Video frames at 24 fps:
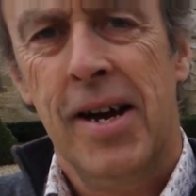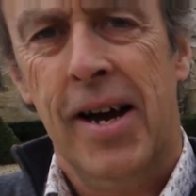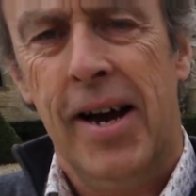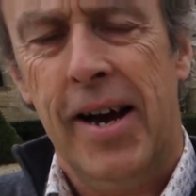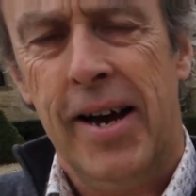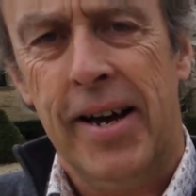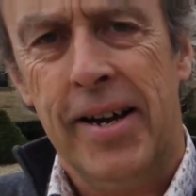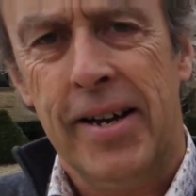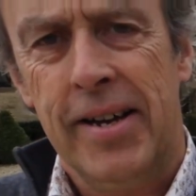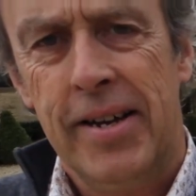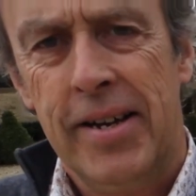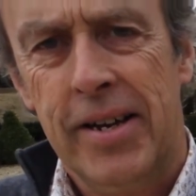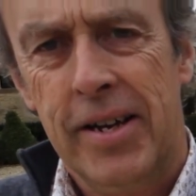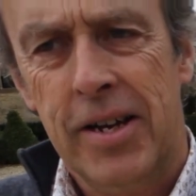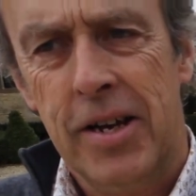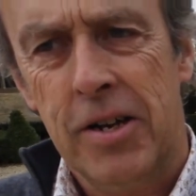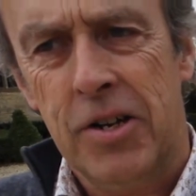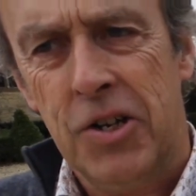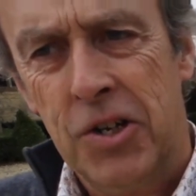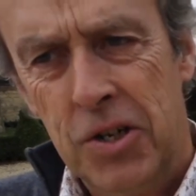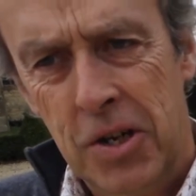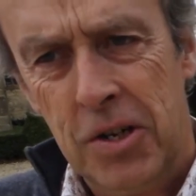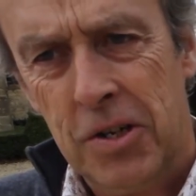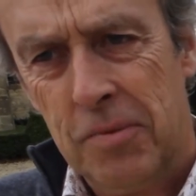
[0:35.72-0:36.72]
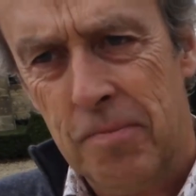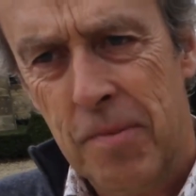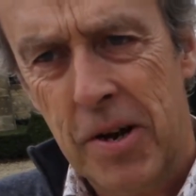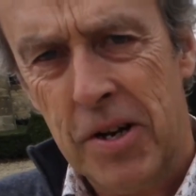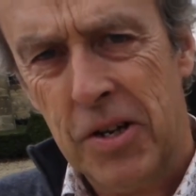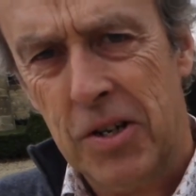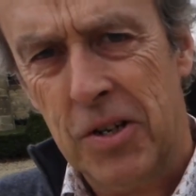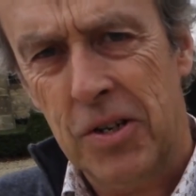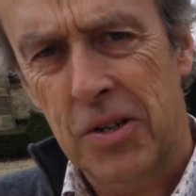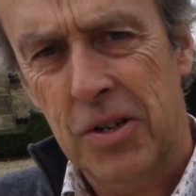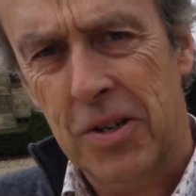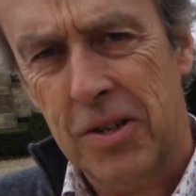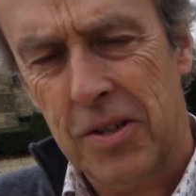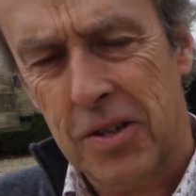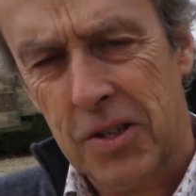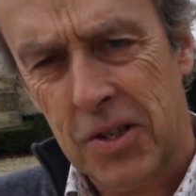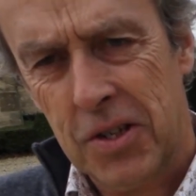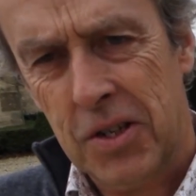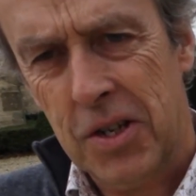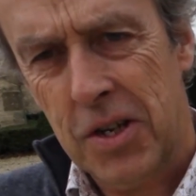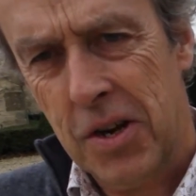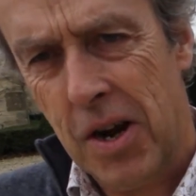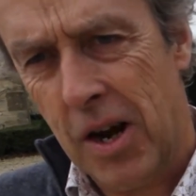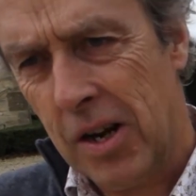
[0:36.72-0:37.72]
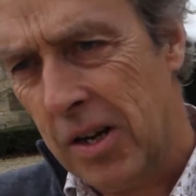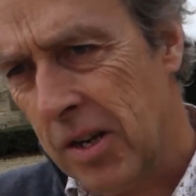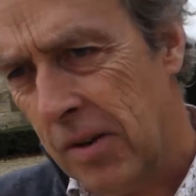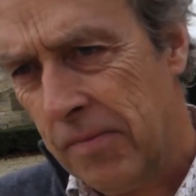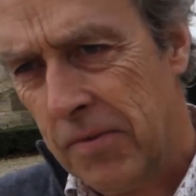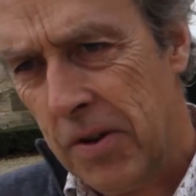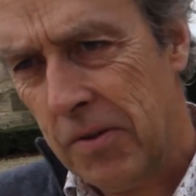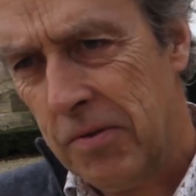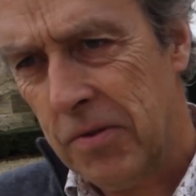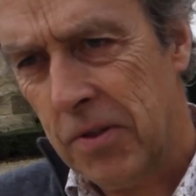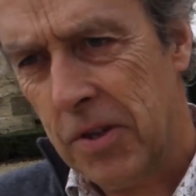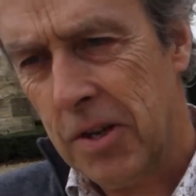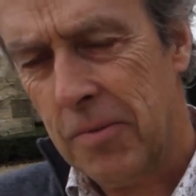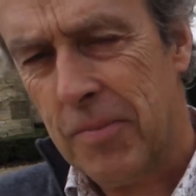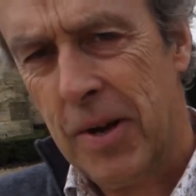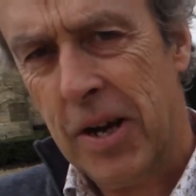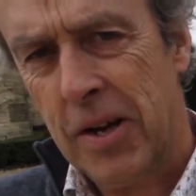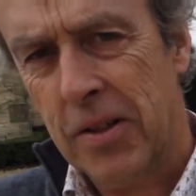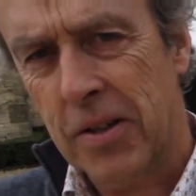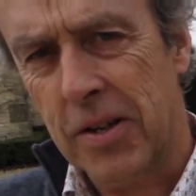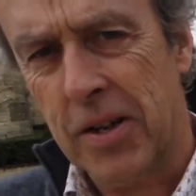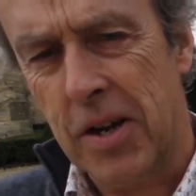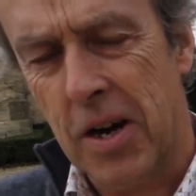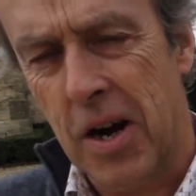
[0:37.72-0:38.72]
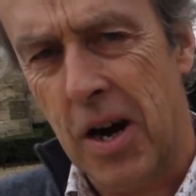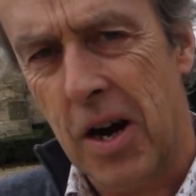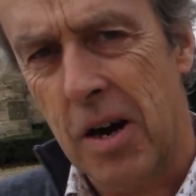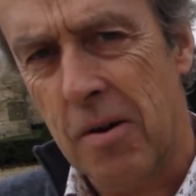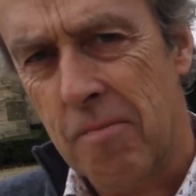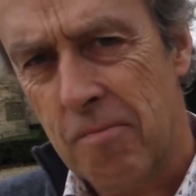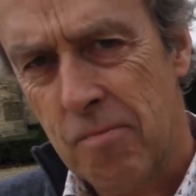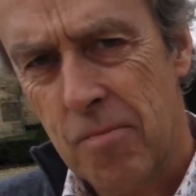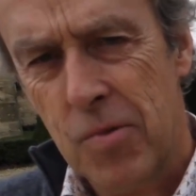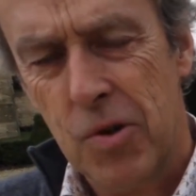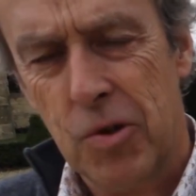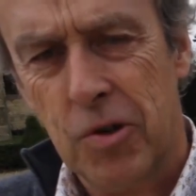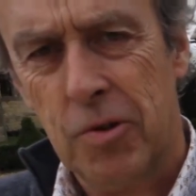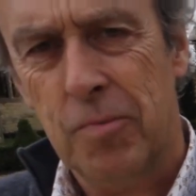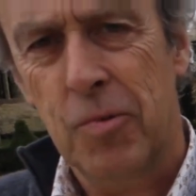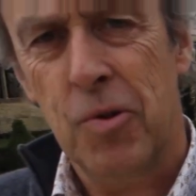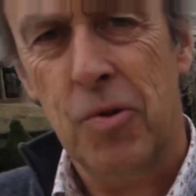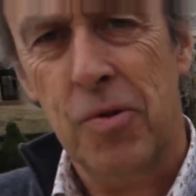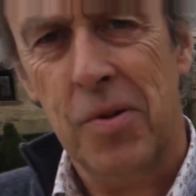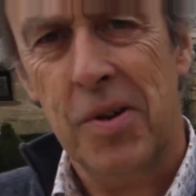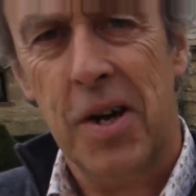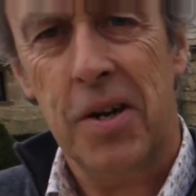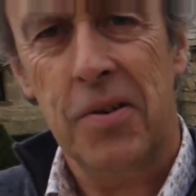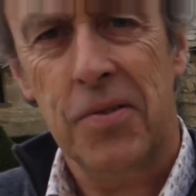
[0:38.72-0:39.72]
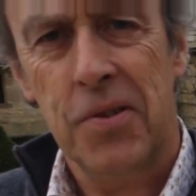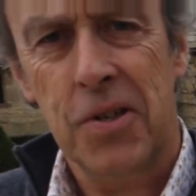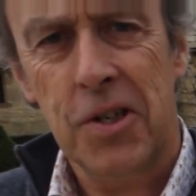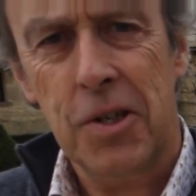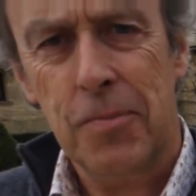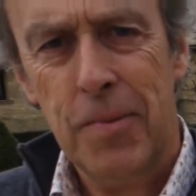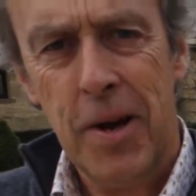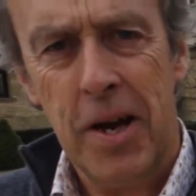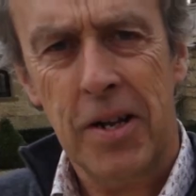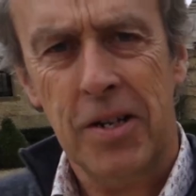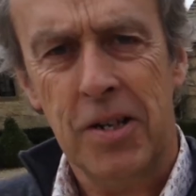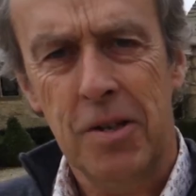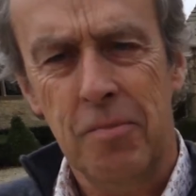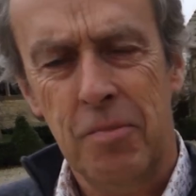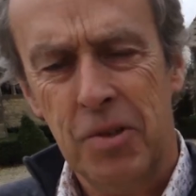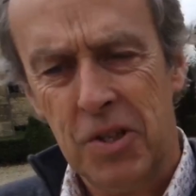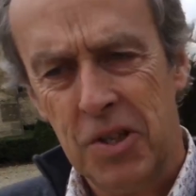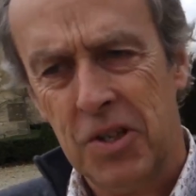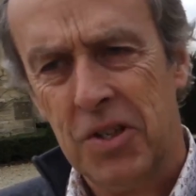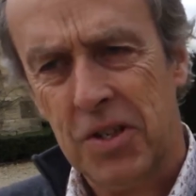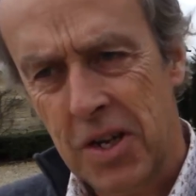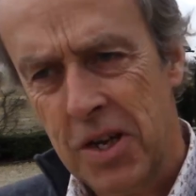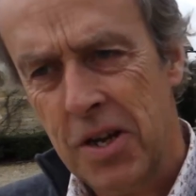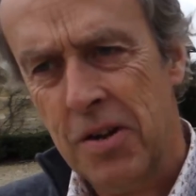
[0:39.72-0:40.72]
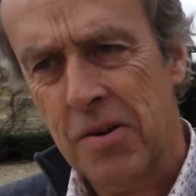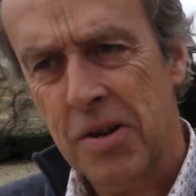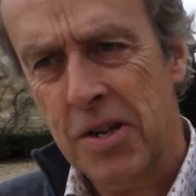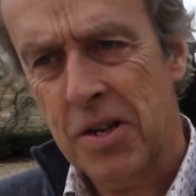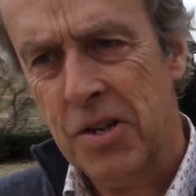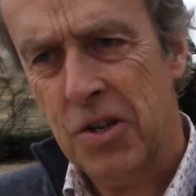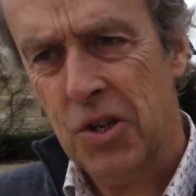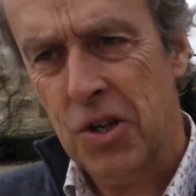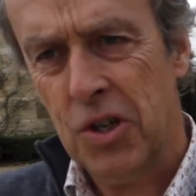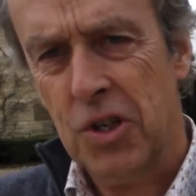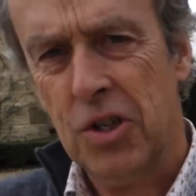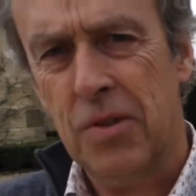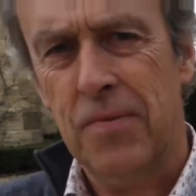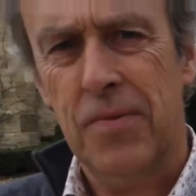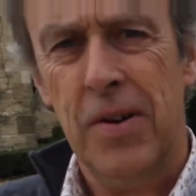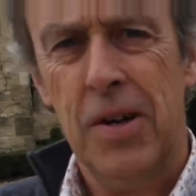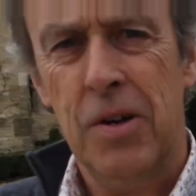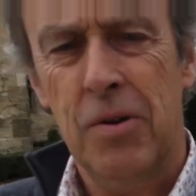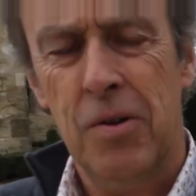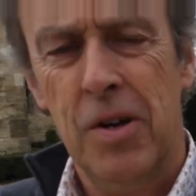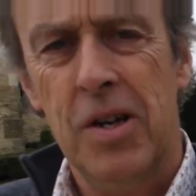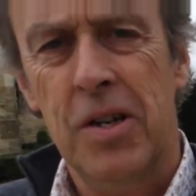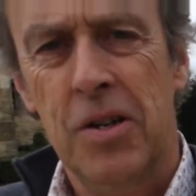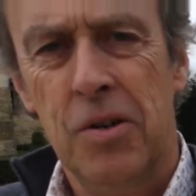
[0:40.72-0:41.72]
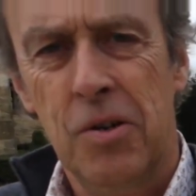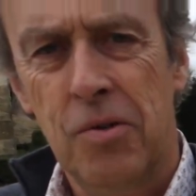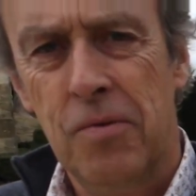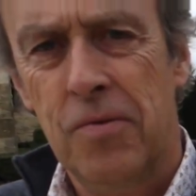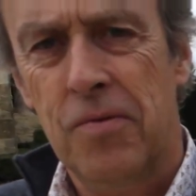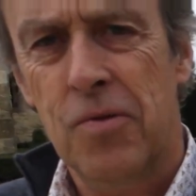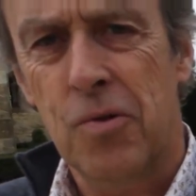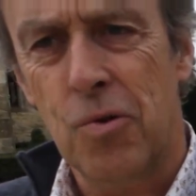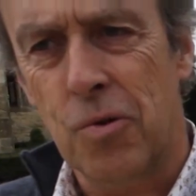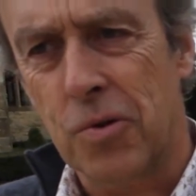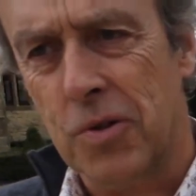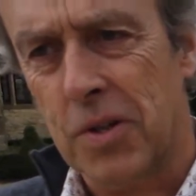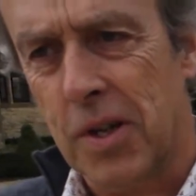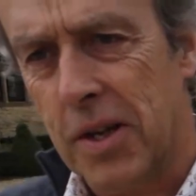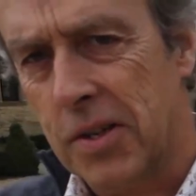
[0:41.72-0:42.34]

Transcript: And just mentioned that the steer, I loved everything about the car, much more than I was expecting, but the steering just felt a little forced.